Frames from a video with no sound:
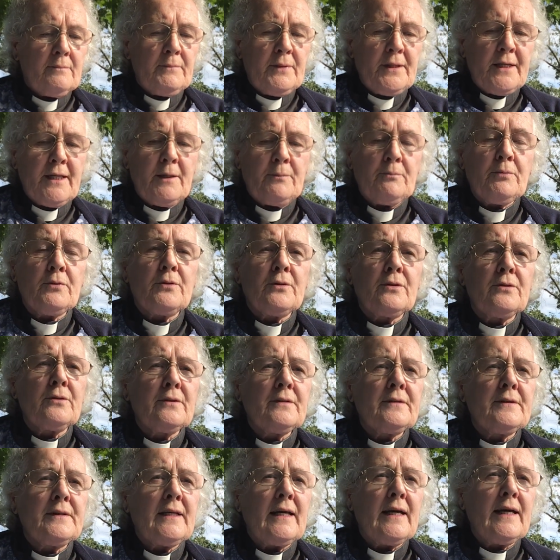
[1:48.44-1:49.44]
People,
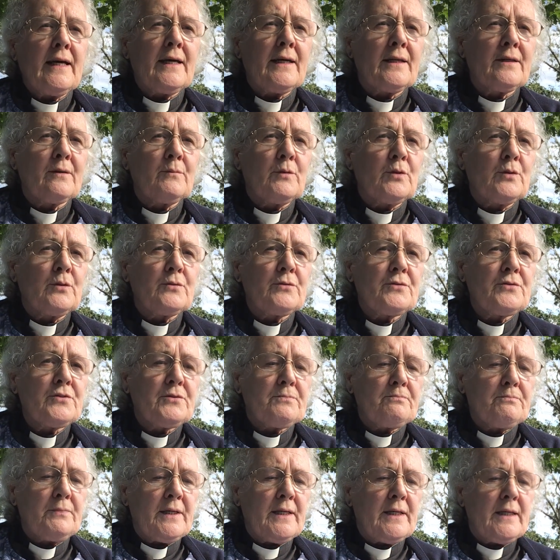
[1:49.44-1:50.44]
animals,
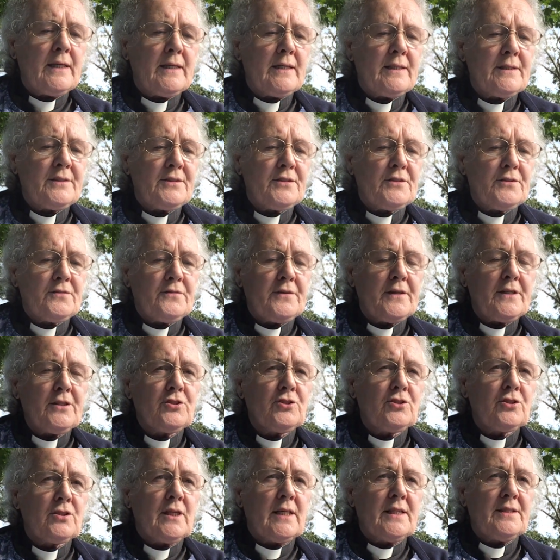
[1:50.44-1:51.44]
birds,
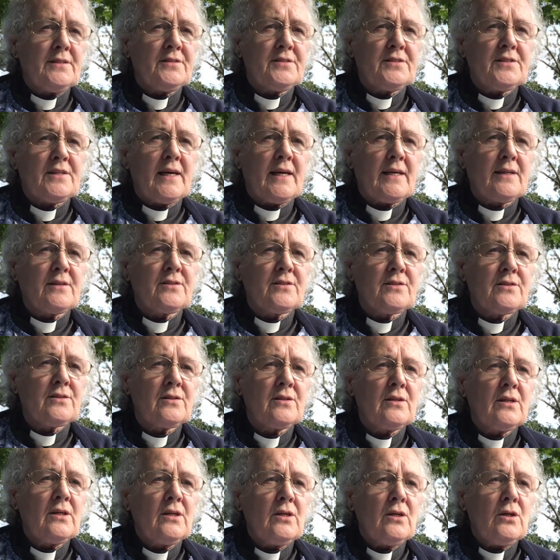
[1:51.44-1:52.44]
fish and insects
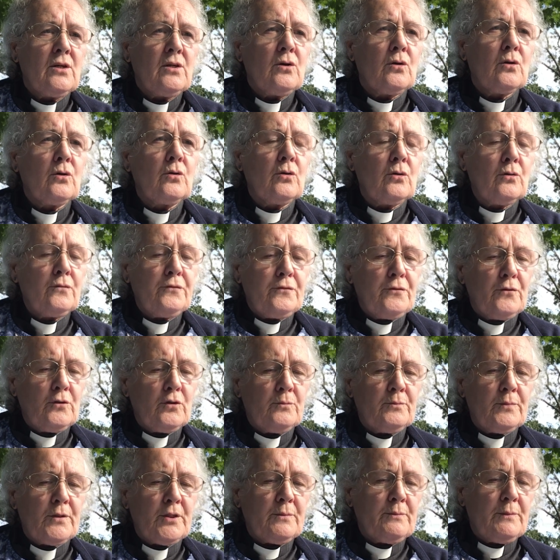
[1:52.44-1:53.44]
all
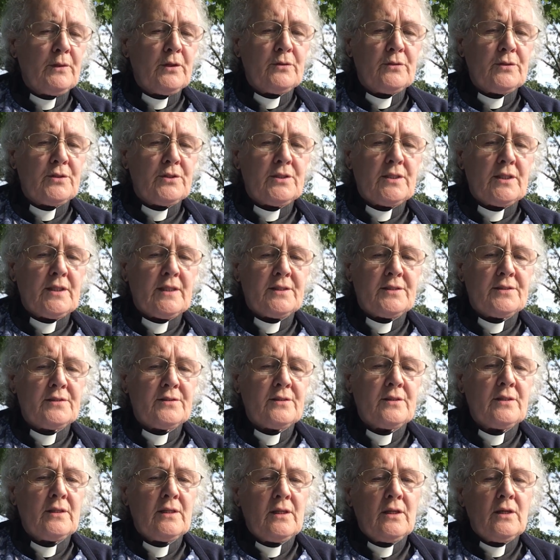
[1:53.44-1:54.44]
form communities
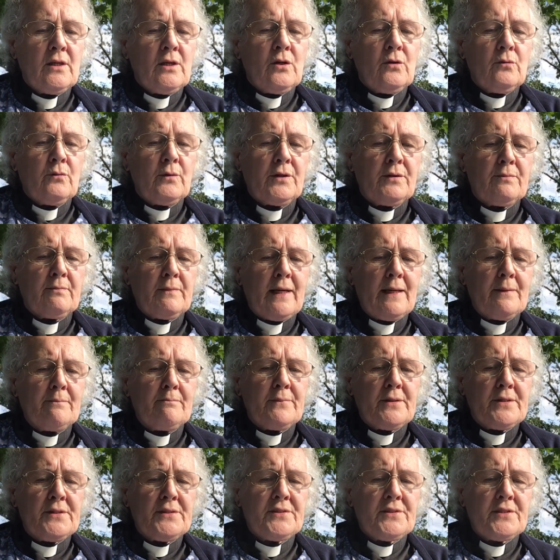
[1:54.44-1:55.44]
with
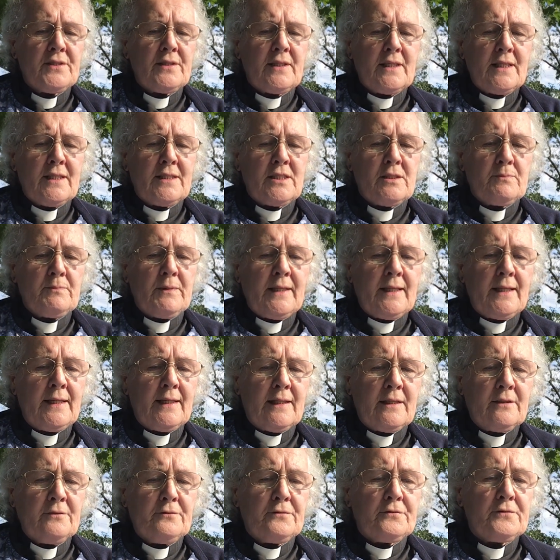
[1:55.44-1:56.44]
members that need to be
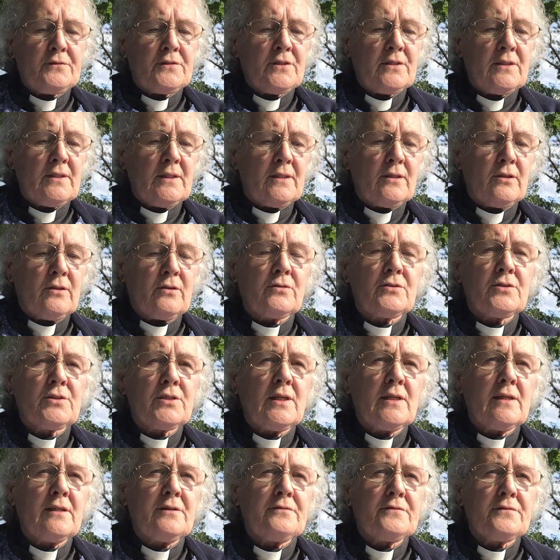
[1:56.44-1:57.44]
loved and looked
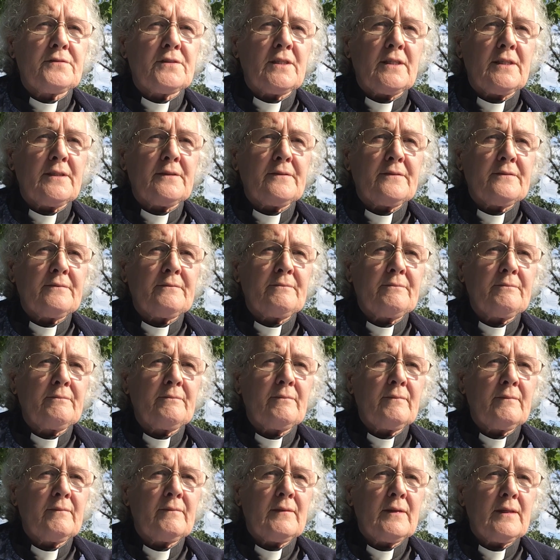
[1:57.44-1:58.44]
after.
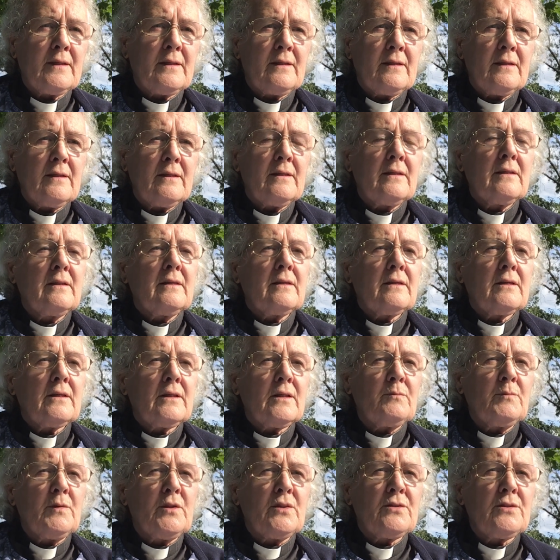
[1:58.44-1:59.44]

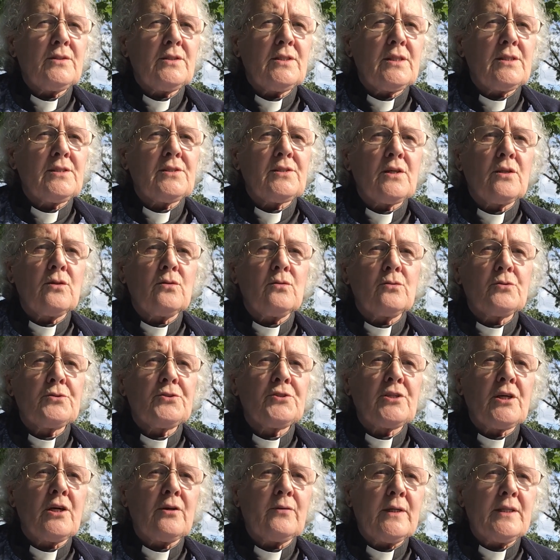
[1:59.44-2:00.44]
Communities are
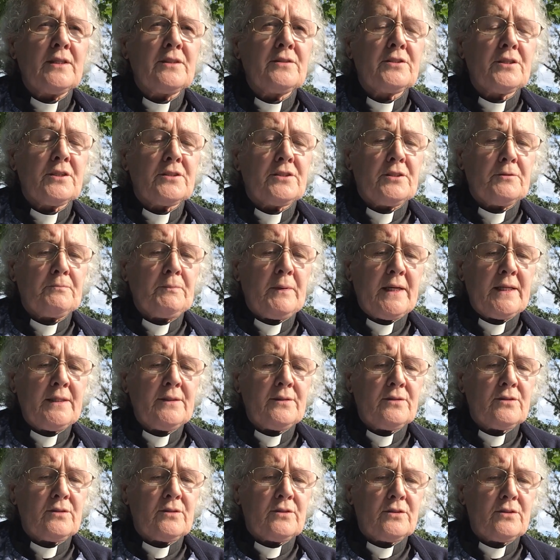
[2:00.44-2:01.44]
also
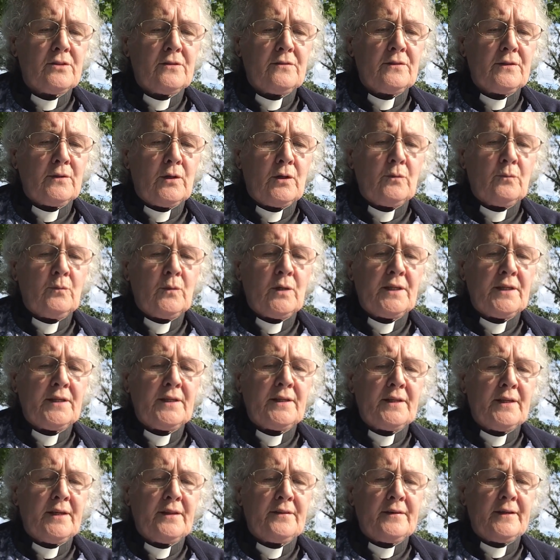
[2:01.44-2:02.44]
interdependent on one
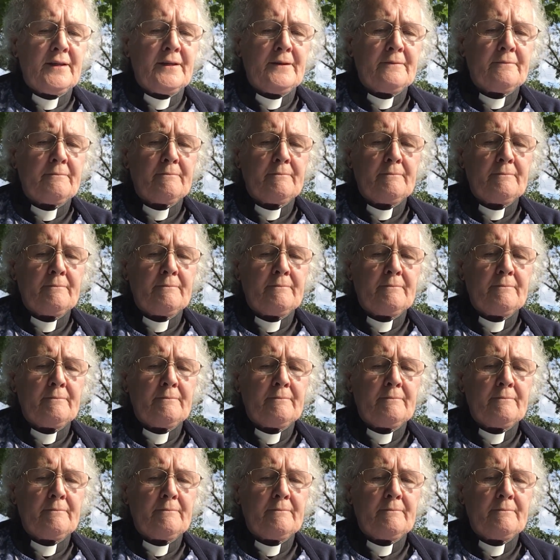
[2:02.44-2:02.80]
another.